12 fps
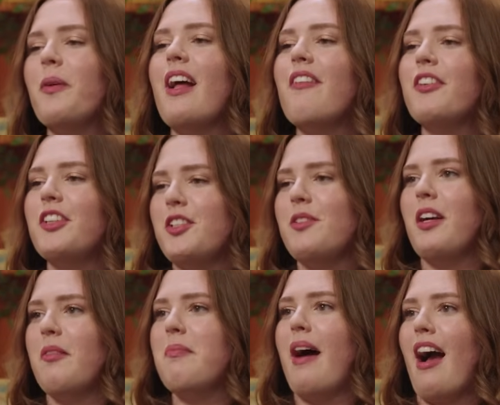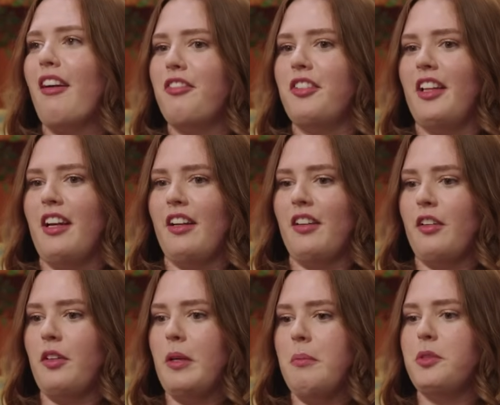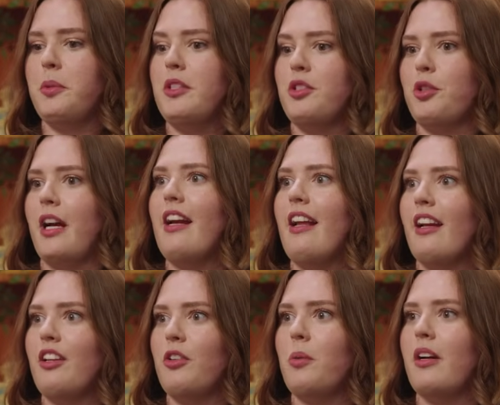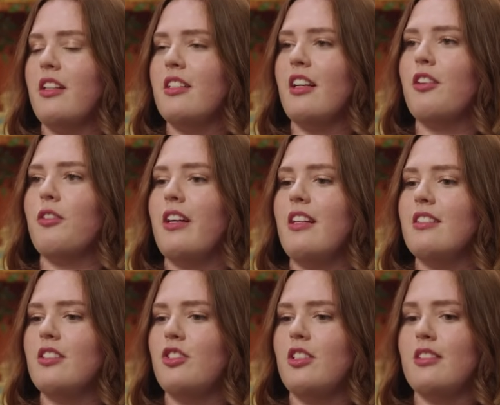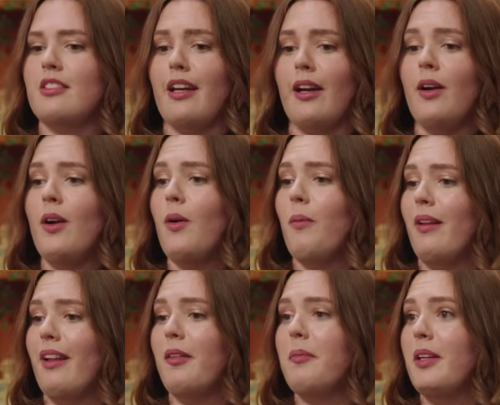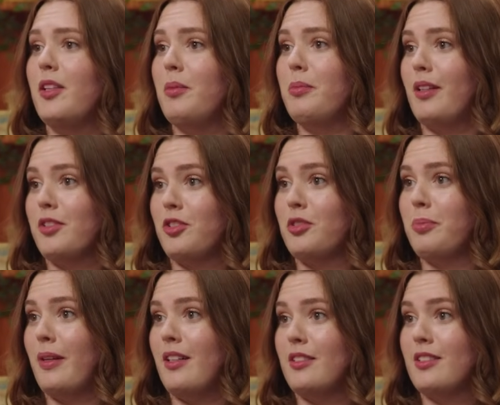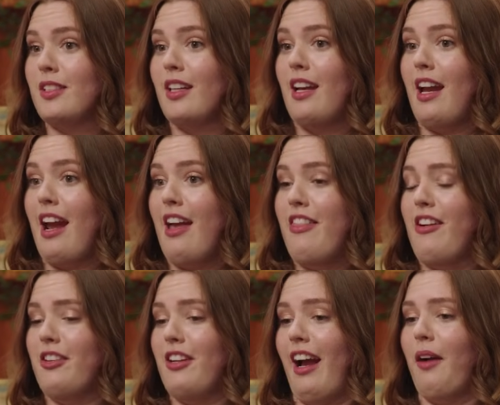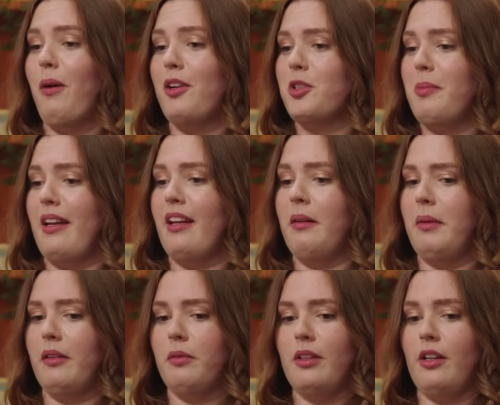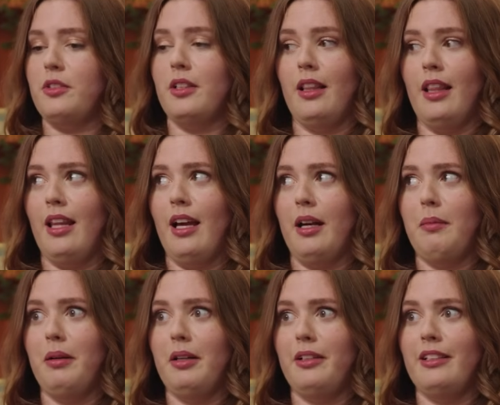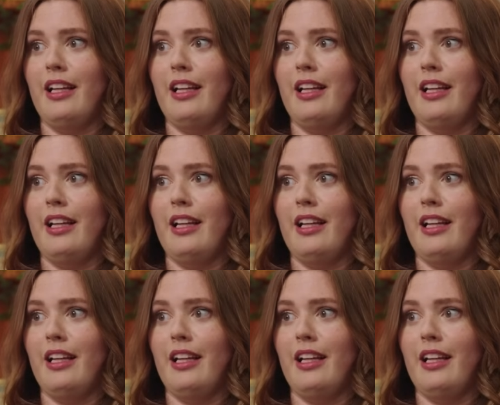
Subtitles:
whenever you come back for in between training and you're wanting to get greens, and she's like, well, I'll make you Brussels sprouts. And I watch her make it. I'm like, there's a lot of butter in